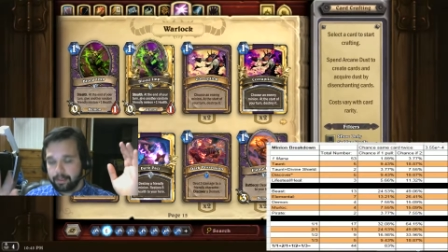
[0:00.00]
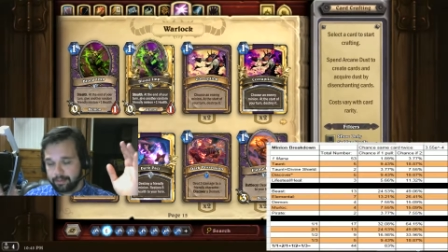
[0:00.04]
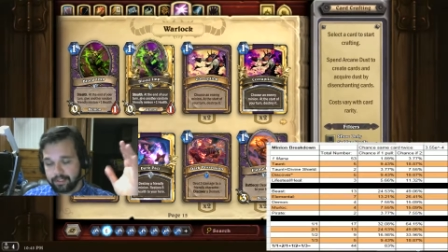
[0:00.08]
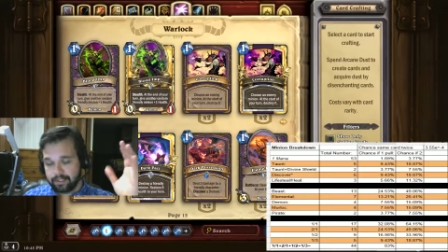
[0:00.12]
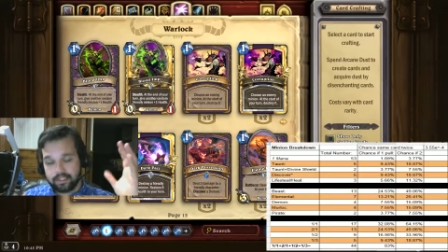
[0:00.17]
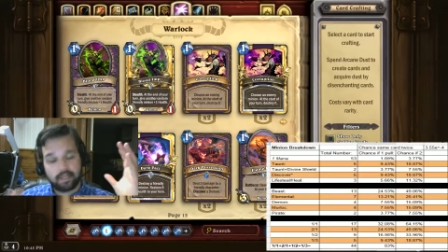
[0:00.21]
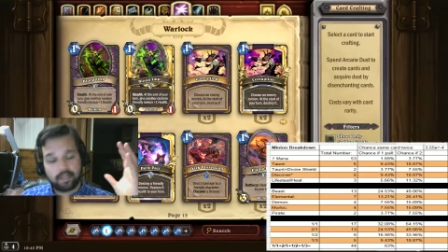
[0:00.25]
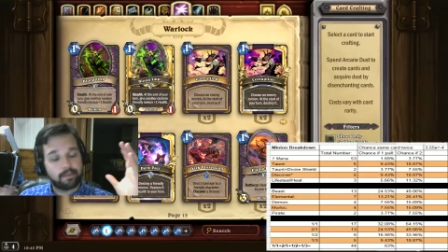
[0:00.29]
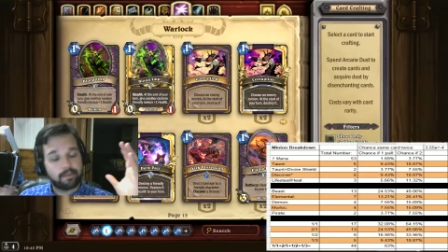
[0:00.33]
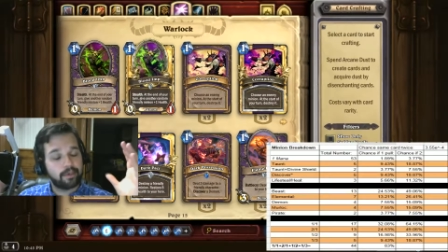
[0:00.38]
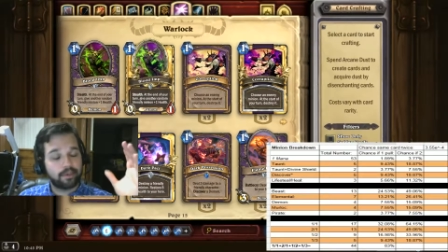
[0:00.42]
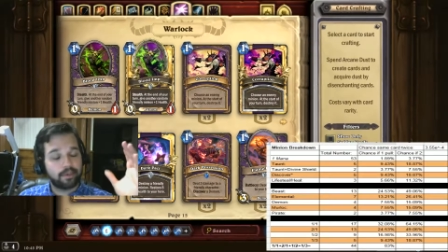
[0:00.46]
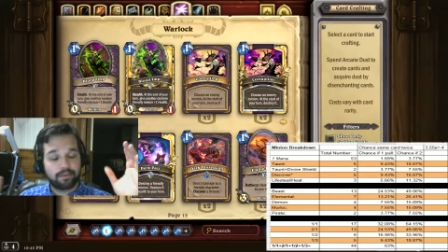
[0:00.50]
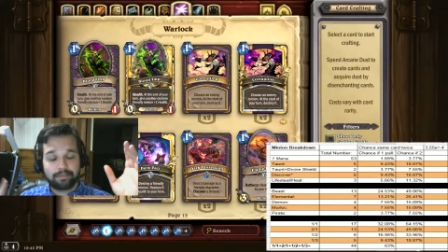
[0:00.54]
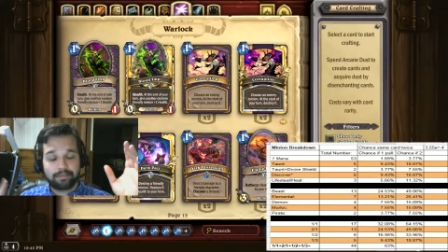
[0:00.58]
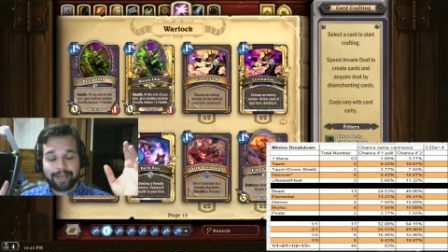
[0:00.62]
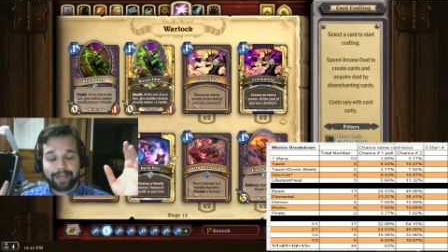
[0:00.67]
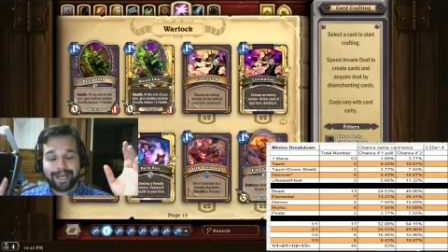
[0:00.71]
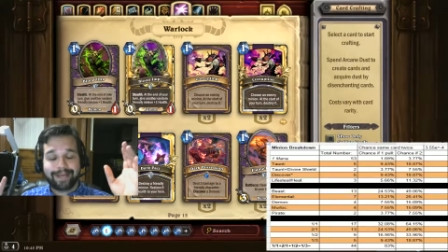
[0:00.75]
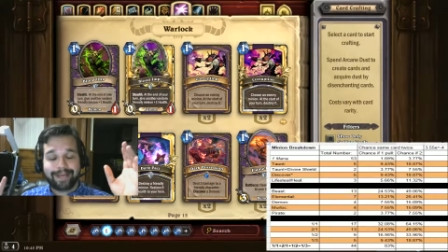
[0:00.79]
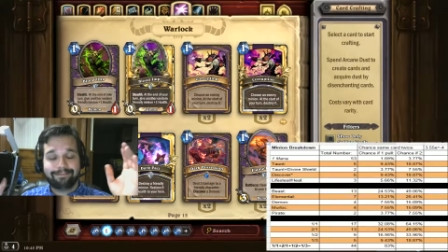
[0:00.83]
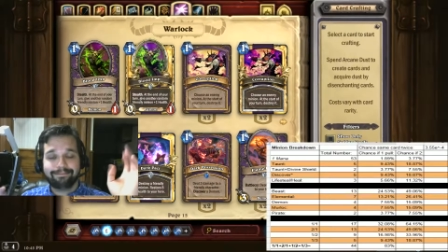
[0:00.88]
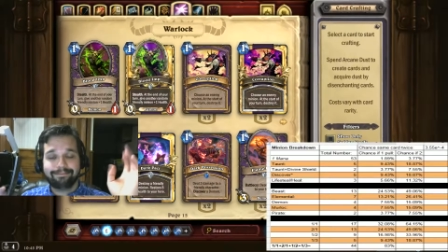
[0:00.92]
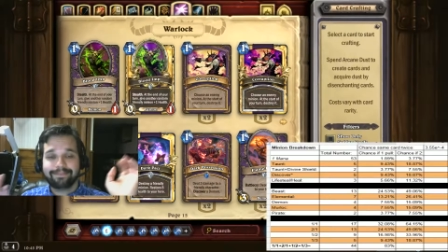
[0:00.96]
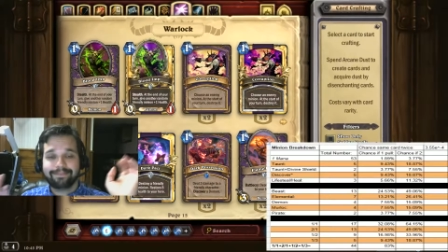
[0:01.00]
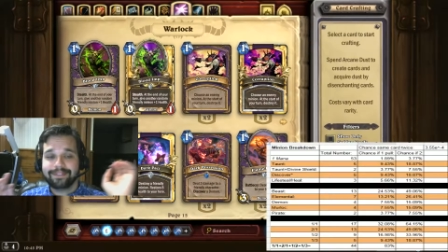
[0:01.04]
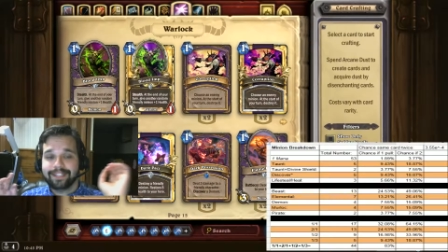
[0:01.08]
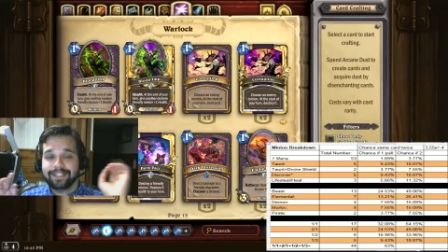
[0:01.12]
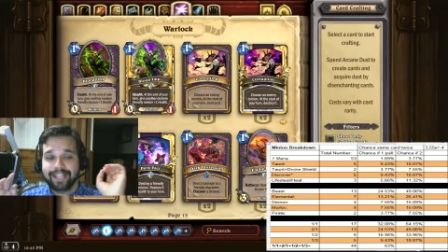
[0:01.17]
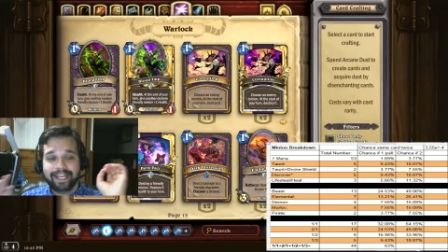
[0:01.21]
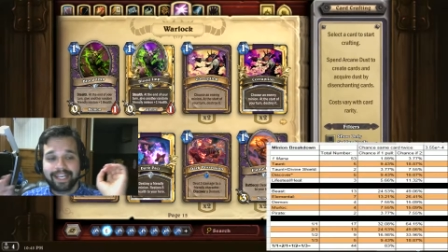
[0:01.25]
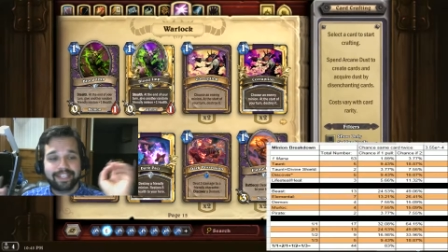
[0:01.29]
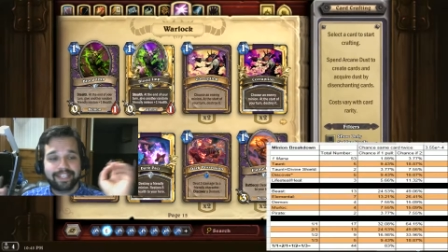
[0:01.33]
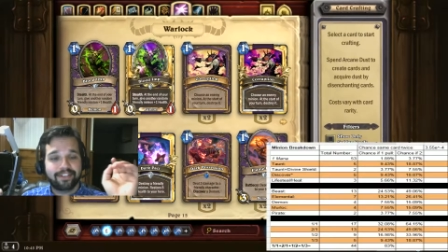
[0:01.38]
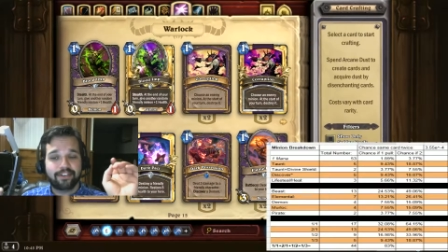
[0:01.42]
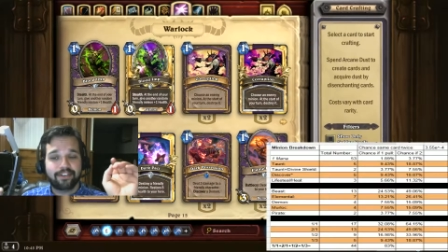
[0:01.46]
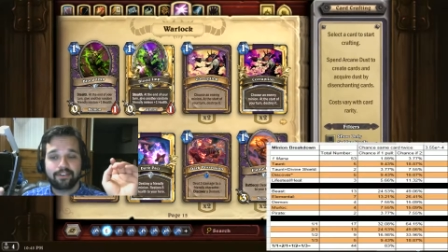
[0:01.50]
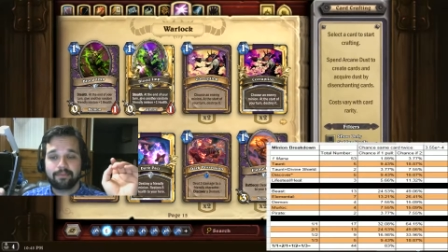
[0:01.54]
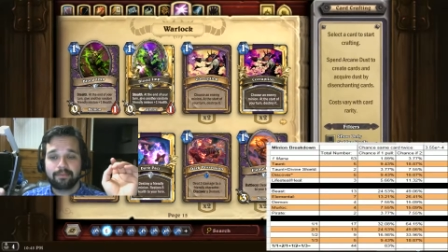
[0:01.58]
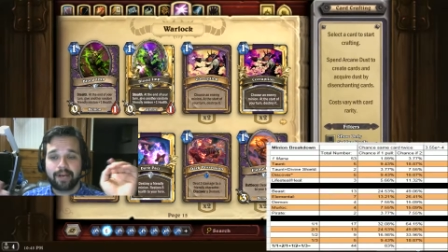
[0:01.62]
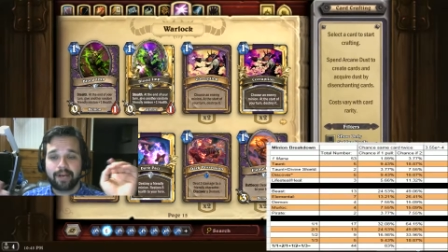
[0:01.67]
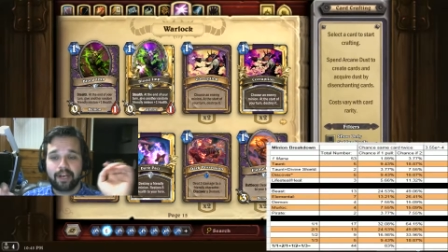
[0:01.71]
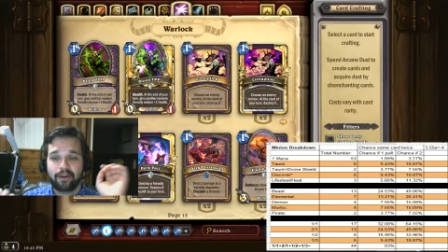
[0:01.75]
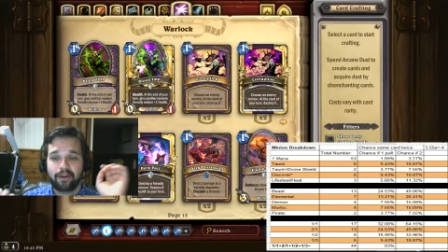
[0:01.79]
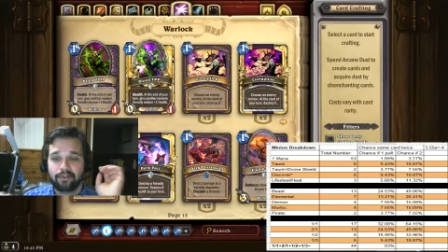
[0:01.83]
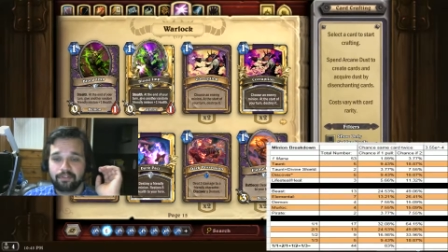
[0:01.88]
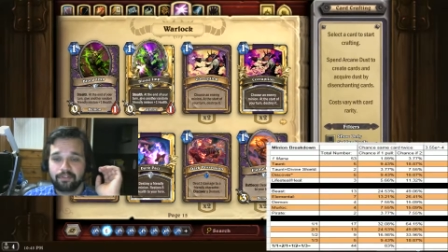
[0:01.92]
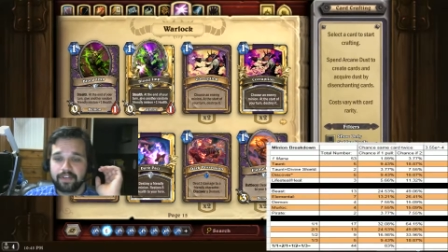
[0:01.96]
stubborn old man, like to do my
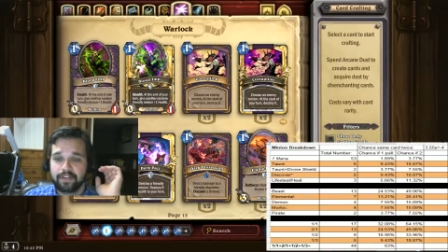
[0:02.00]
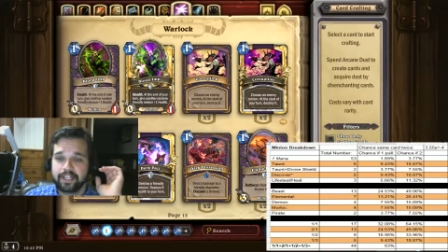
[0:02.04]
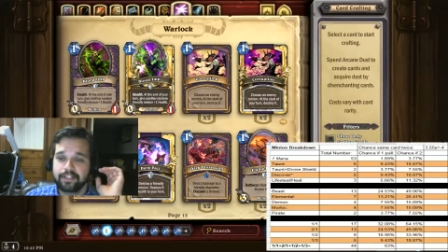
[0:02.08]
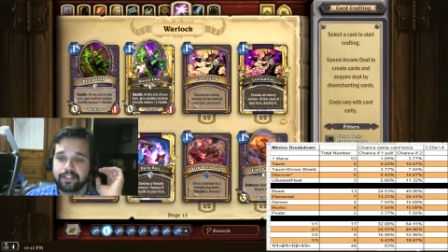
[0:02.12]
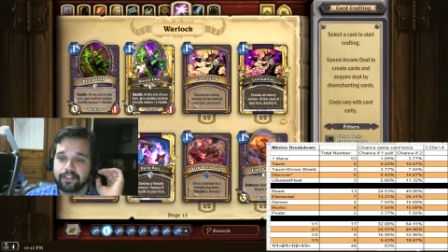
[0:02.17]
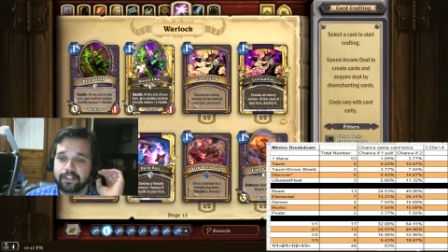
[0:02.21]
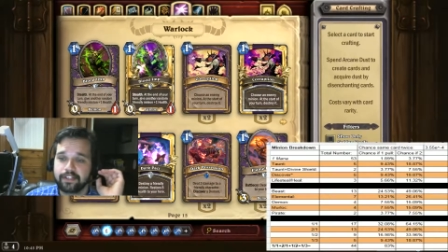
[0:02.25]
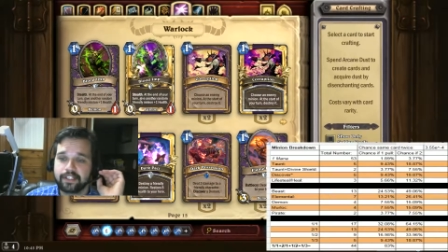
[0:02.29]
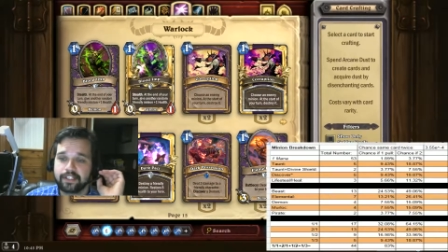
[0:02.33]
own research,